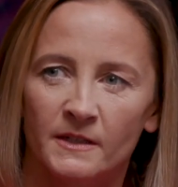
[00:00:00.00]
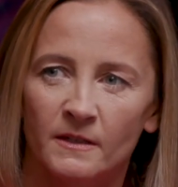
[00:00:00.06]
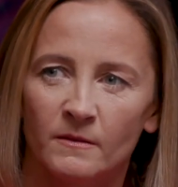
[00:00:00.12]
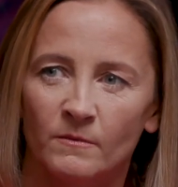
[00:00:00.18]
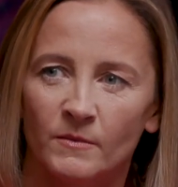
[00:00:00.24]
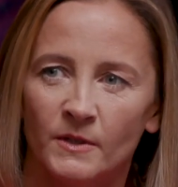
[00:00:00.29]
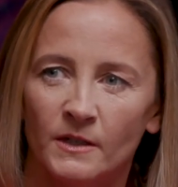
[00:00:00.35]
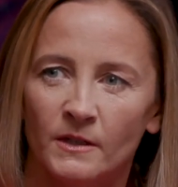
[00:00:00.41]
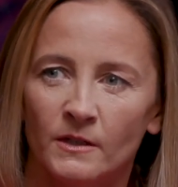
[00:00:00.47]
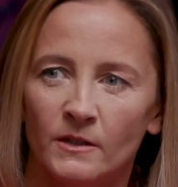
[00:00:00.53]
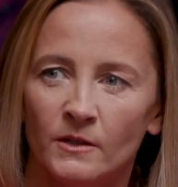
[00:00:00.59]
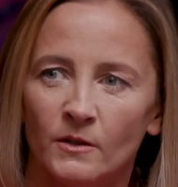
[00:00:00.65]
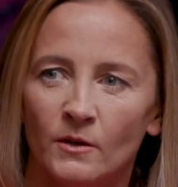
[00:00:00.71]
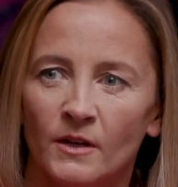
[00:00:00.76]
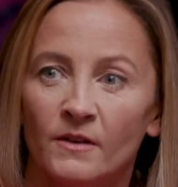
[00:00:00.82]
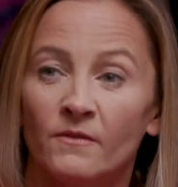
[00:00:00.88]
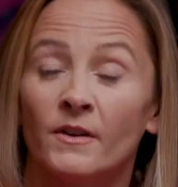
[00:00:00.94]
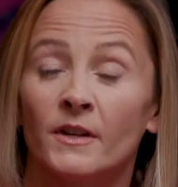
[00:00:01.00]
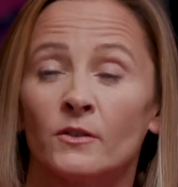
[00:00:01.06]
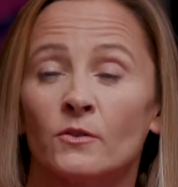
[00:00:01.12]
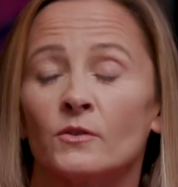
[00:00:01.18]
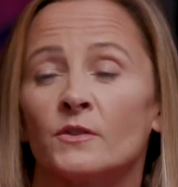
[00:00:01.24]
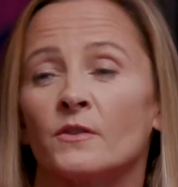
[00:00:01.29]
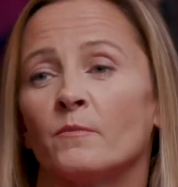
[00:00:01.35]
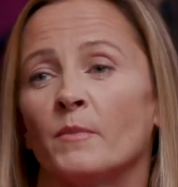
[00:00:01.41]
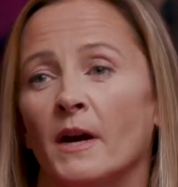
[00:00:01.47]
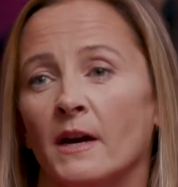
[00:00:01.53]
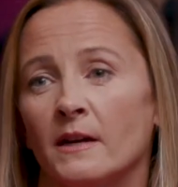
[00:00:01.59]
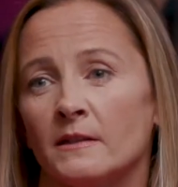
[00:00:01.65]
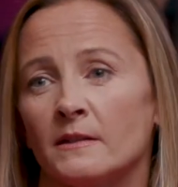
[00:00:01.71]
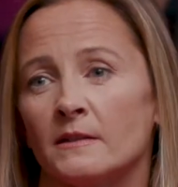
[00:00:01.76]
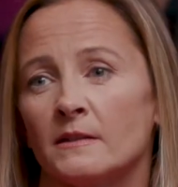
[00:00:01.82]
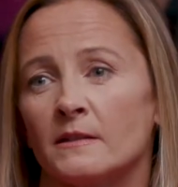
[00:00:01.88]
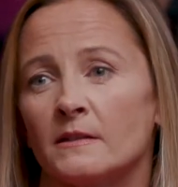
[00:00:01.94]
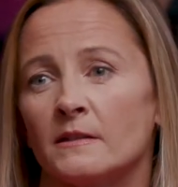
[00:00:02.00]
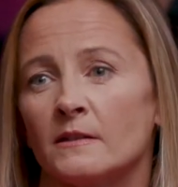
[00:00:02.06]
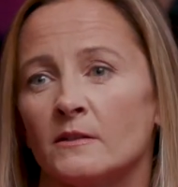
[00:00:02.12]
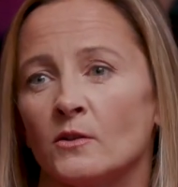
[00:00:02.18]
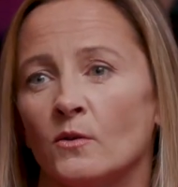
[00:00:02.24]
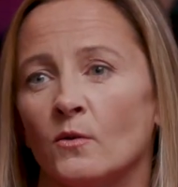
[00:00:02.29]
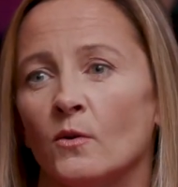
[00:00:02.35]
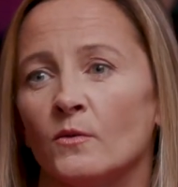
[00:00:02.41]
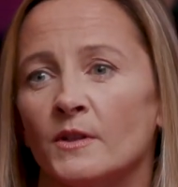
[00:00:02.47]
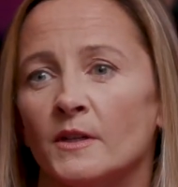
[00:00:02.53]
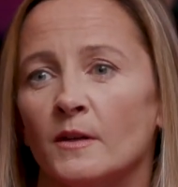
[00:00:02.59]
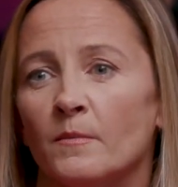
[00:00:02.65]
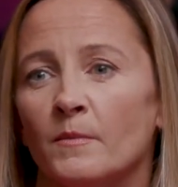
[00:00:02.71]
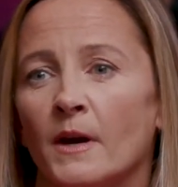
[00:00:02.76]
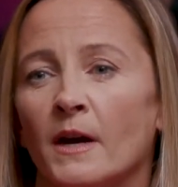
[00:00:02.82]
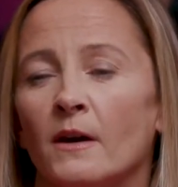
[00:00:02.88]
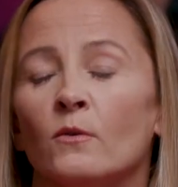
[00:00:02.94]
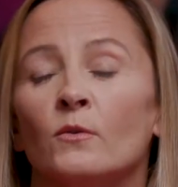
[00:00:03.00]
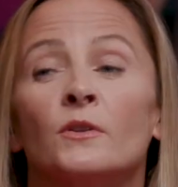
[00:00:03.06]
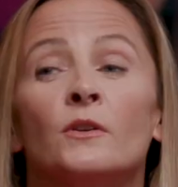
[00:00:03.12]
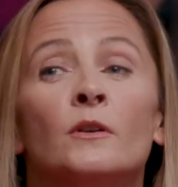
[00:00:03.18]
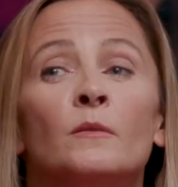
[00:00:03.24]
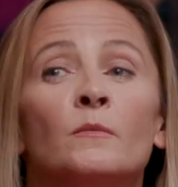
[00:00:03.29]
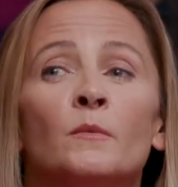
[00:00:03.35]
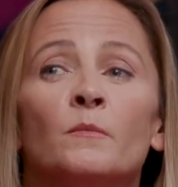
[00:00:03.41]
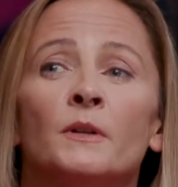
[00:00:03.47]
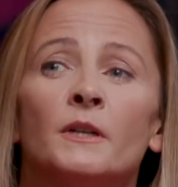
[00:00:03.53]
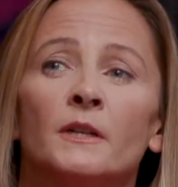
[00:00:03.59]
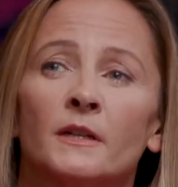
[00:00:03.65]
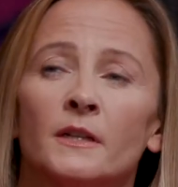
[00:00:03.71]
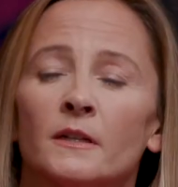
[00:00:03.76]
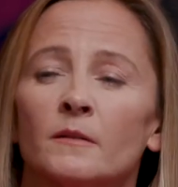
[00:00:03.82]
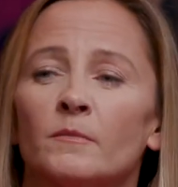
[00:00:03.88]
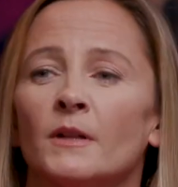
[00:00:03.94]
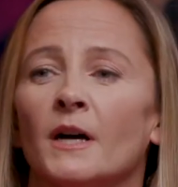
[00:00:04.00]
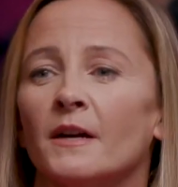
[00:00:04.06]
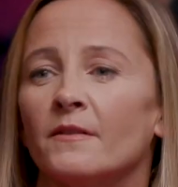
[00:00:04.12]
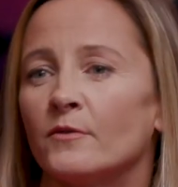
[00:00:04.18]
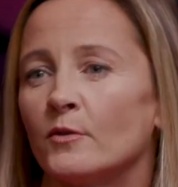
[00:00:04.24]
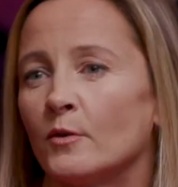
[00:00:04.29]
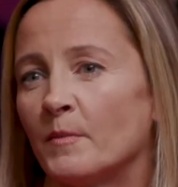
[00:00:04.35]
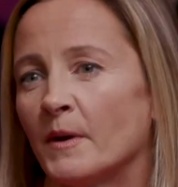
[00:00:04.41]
can be inventors of patents. So only a human being can apply for a